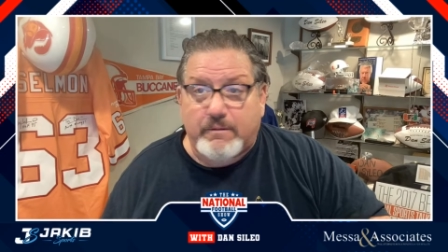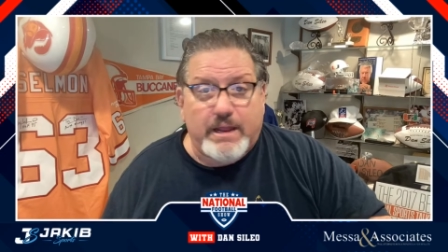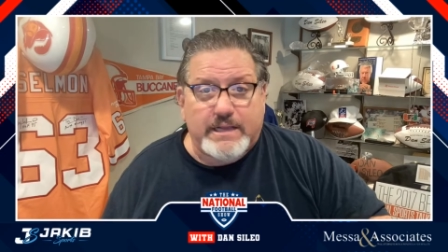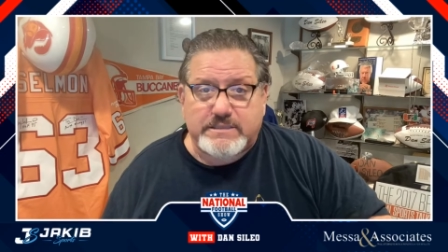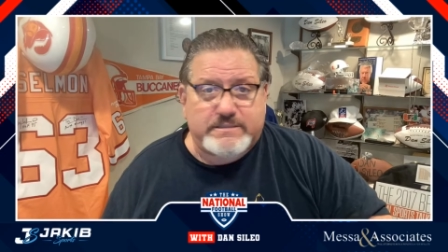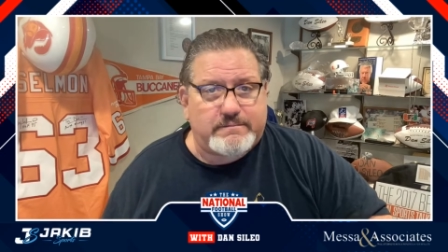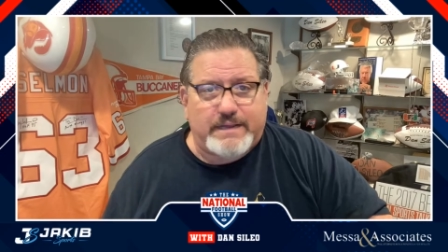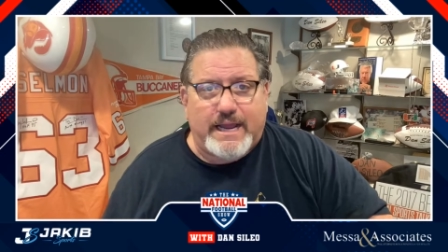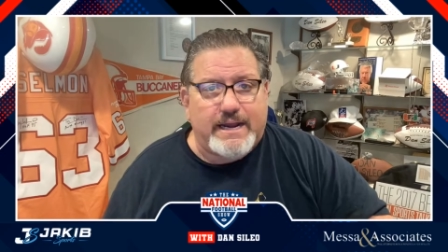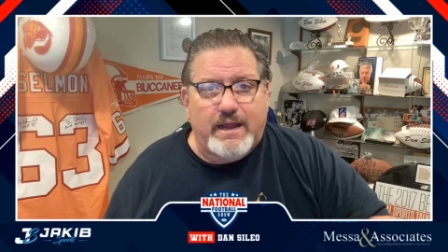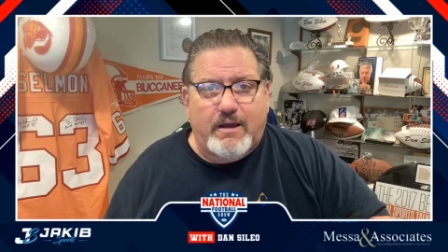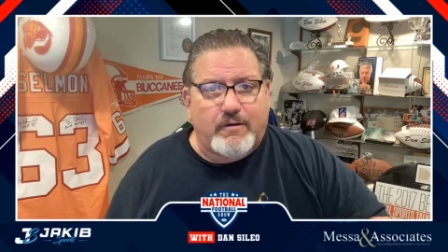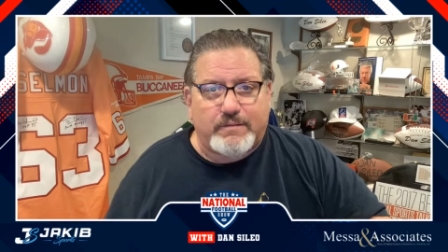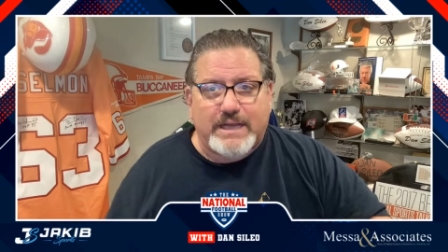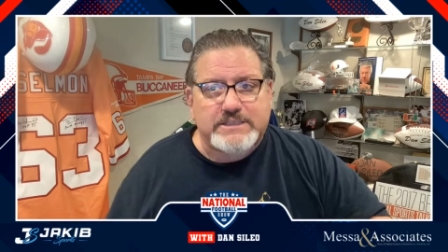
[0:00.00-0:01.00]
Hey, I
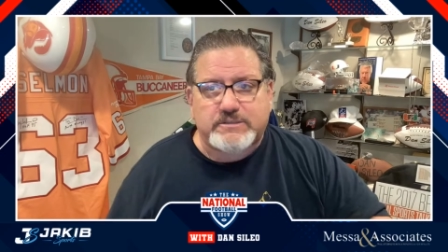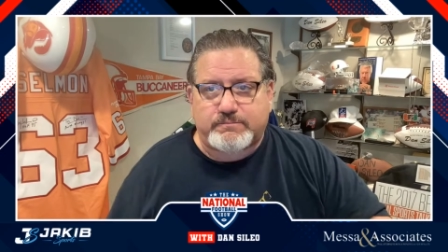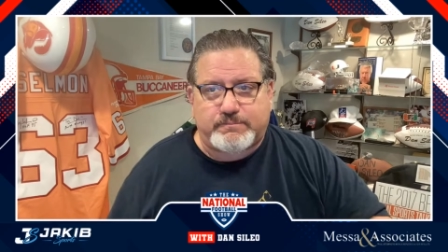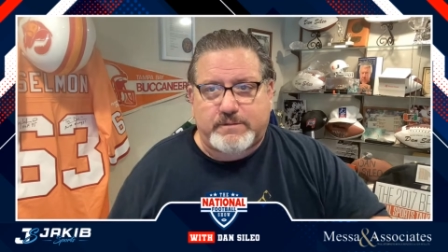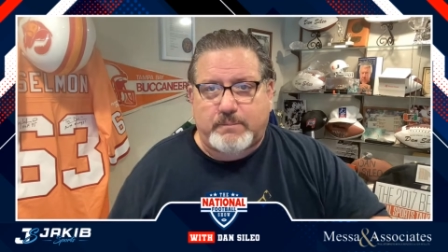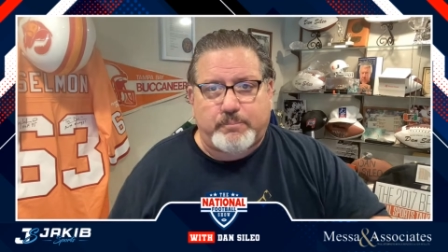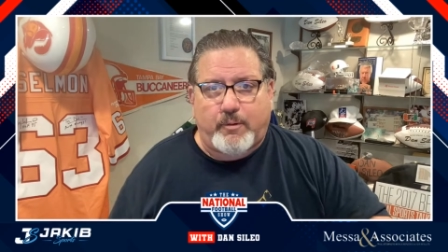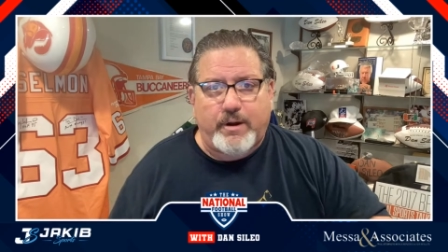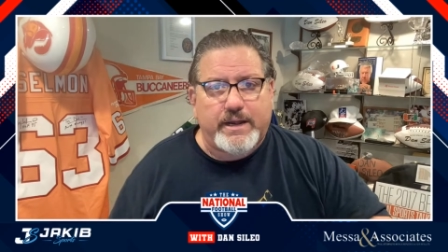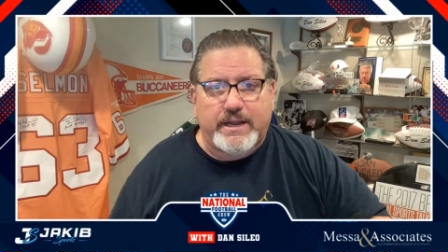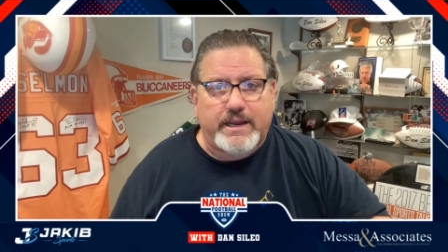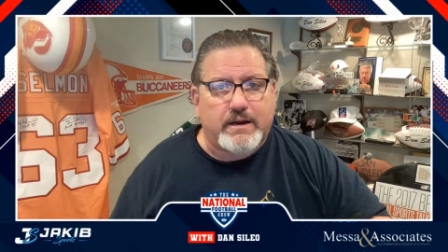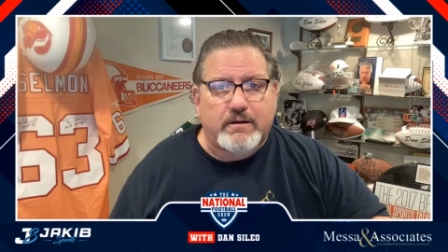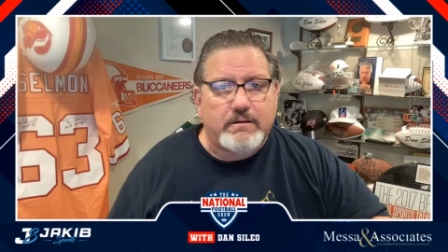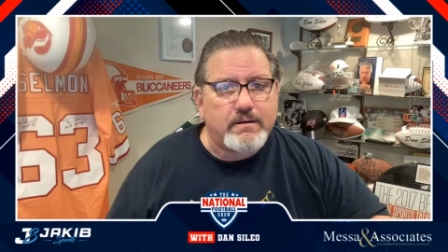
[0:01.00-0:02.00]
know that's the point
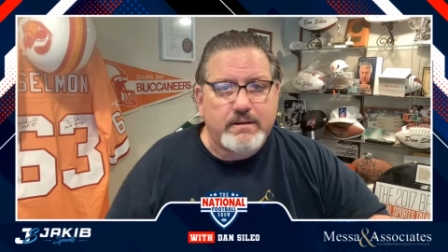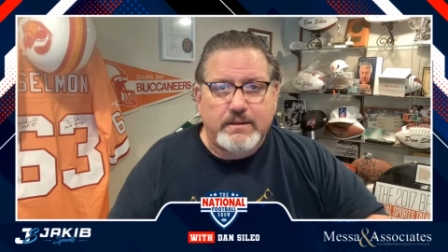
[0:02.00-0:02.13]
here.